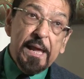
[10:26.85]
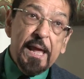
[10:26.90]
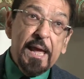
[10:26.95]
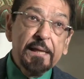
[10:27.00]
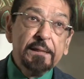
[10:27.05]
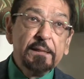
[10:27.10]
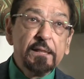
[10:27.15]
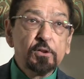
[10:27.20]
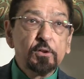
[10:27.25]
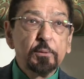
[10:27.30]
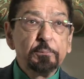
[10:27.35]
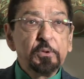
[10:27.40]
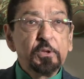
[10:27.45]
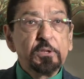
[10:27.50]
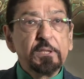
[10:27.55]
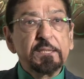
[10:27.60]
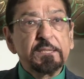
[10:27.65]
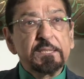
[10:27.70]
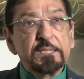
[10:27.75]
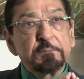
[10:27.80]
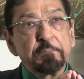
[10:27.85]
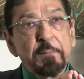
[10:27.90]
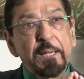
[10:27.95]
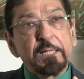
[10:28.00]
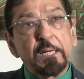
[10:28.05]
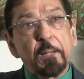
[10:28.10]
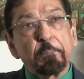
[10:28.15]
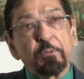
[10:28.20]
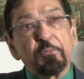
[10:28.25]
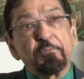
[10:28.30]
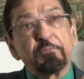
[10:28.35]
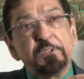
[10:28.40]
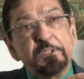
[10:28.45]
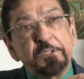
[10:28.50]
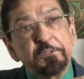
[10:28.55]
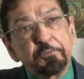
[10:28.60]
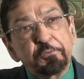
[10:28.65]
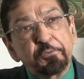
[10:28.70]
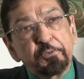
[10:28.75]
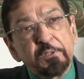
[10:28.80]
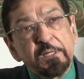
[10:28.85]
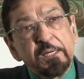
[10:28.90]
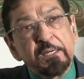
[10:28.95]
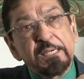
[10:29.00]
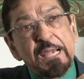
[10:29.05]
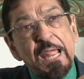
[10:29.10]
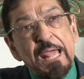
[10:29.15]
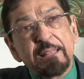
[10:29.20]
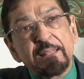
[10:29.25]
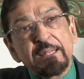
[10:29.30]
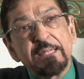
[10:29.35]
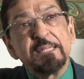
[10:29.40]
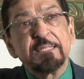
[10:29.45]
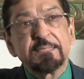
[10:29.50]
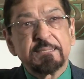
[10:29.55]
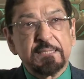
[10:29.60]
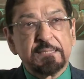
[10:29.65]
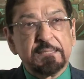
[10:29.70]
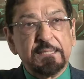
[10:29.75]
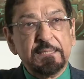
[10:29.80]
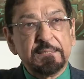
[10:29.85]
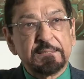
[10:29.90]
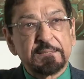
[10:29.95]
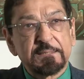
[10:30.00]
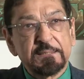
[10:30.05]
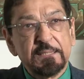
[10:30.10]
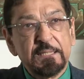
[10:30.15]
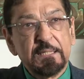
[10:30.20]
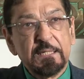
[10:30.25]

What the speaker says: And the community is made up of different ethnicities.